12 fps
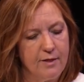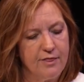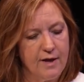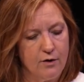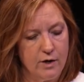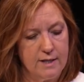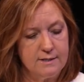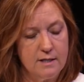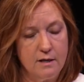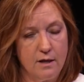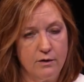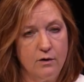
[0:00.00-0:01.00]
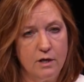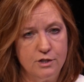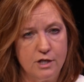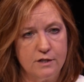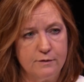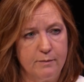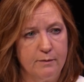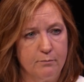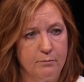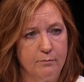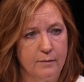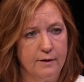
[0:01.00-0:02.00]
There is another adjustment
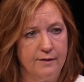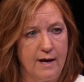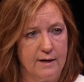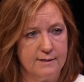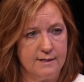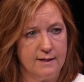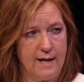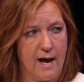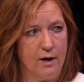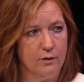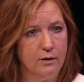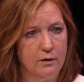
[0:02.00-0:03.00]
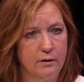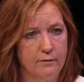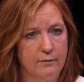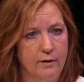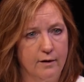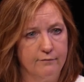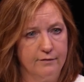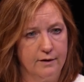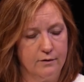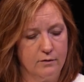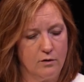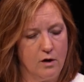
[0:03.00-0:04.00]
that is allowed
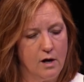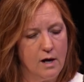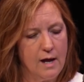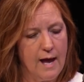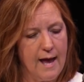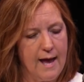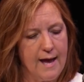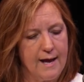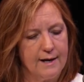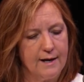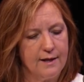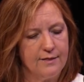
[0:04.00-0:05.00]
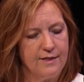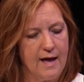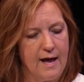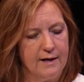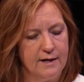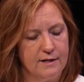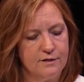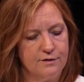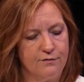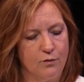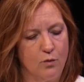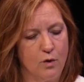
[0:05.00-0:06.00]
via the law, and that
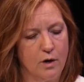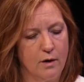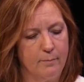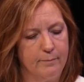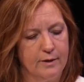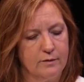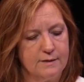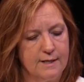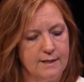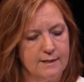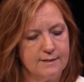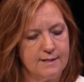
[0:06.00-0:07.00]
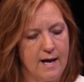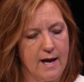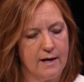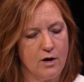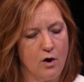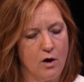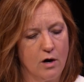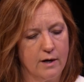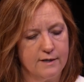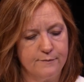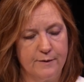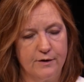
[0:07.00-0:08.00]
is for buildings that are
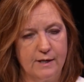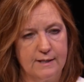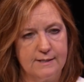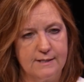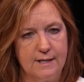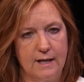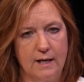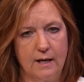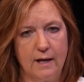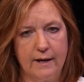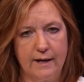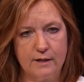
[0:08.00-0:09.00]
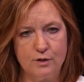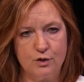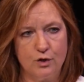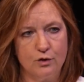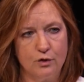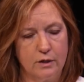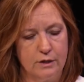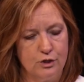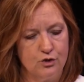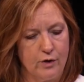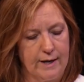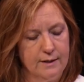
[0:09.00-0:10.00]
experiencing an external
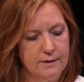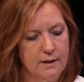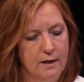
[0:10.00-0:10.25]
constraint